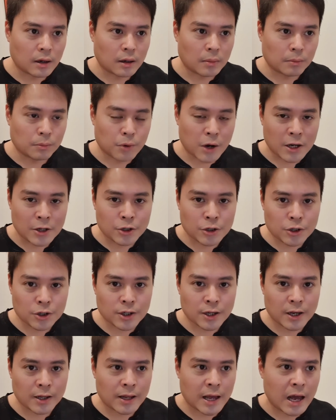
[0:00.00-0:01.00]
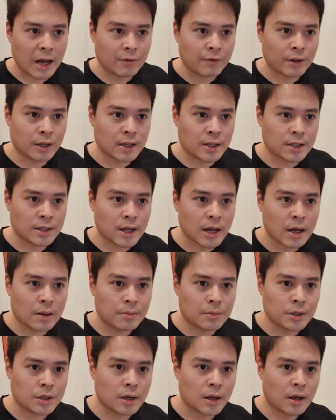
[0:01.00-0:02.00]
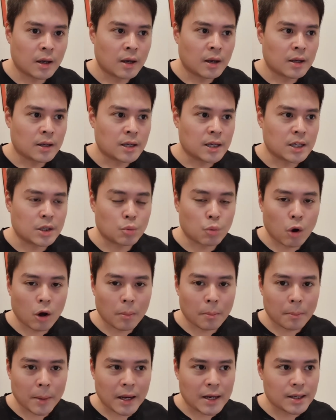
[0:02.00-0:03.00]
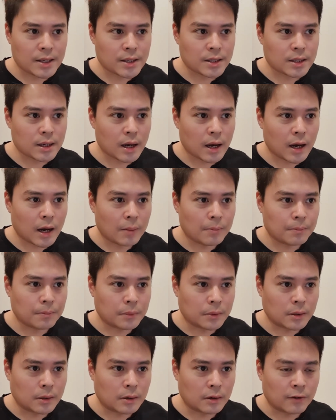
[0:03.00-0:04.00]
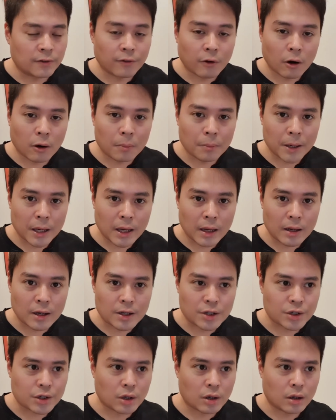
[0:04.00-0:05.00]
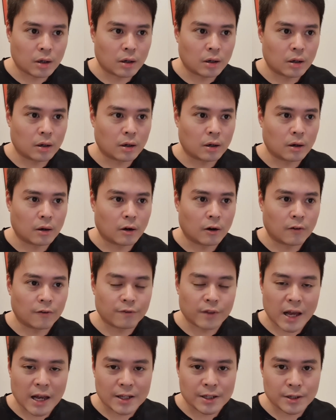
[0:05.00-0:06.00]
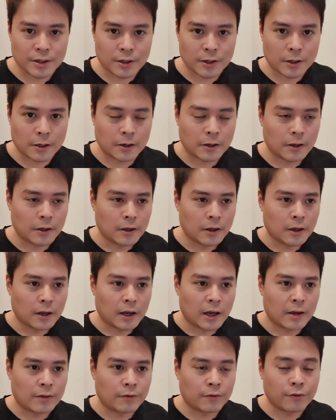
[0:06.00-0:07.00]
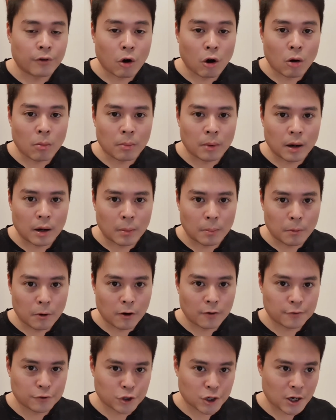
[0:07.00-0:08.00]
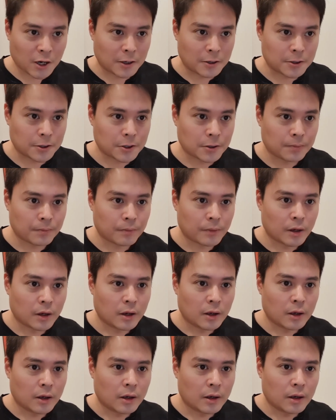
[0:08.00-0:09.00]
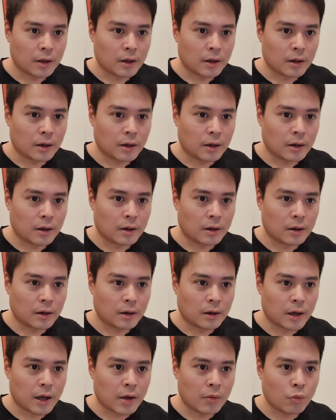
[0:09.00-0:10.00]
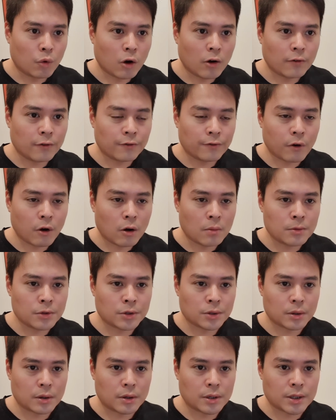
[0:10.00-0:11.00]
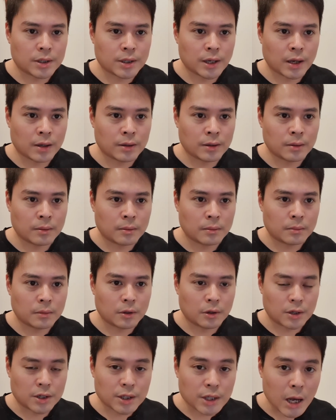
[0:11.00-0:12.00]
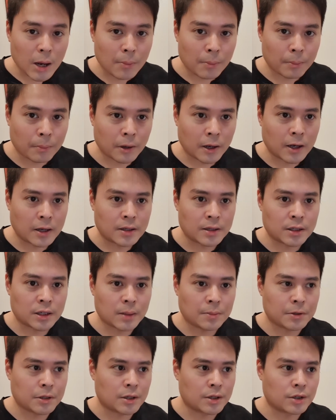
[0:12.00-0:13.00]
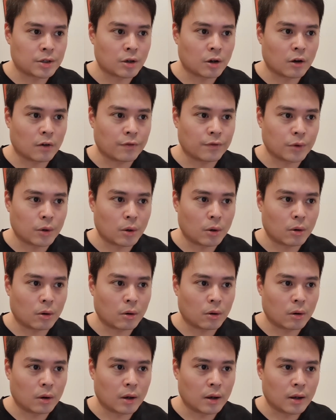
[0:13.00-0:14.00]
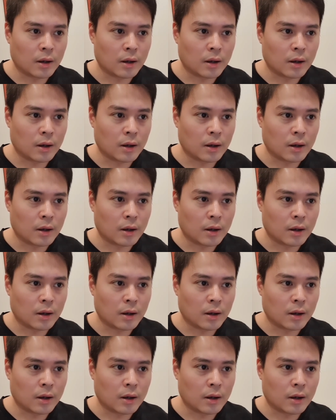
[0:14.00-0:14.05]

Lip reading: branches and heavenly stems is what makes up the 4 pillars of destiny and form a birth chart. And what forms the sum and substance of your